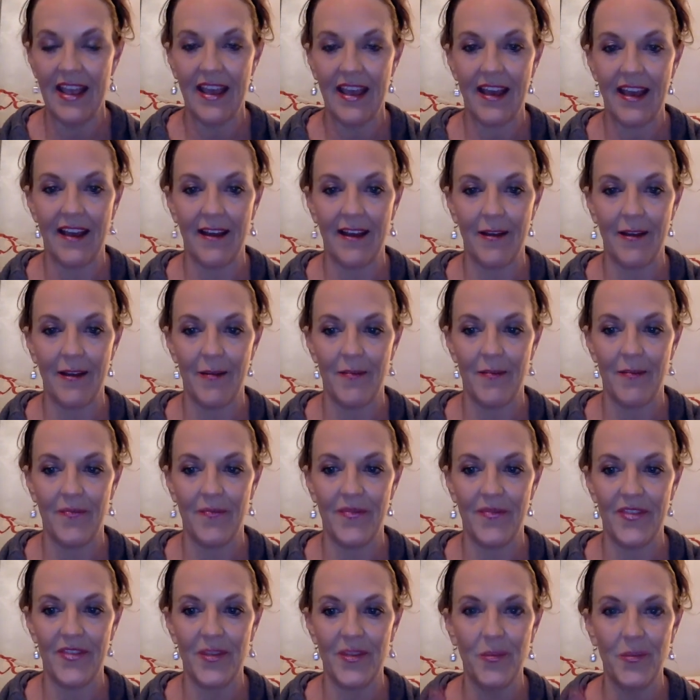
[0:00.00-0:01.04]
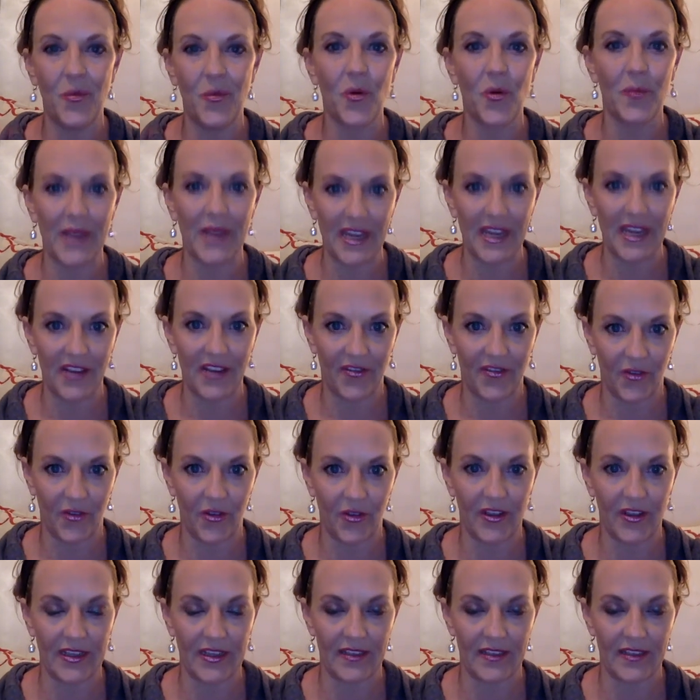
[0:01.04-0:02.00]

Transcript: the more meaningful